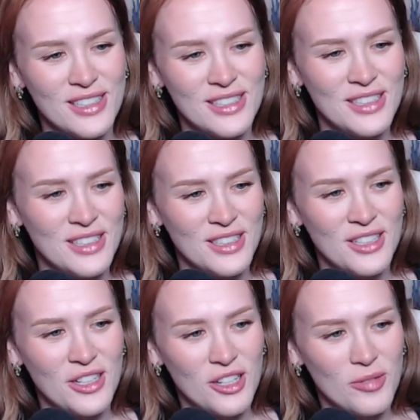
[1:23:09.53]

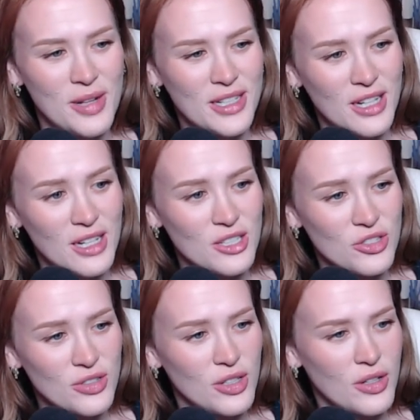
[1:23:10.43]
oh my gosh.
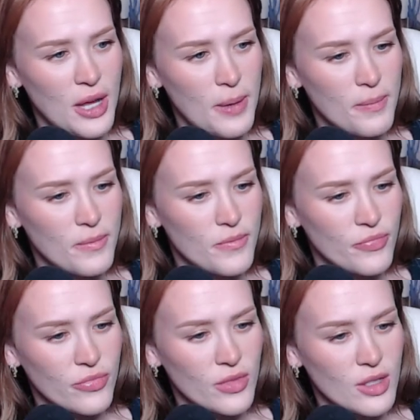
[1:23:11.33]
Okay.
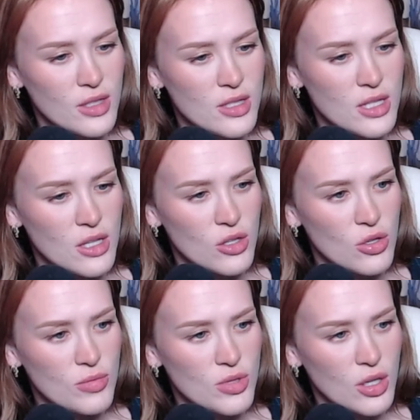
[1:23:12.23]
Let's see. Cute.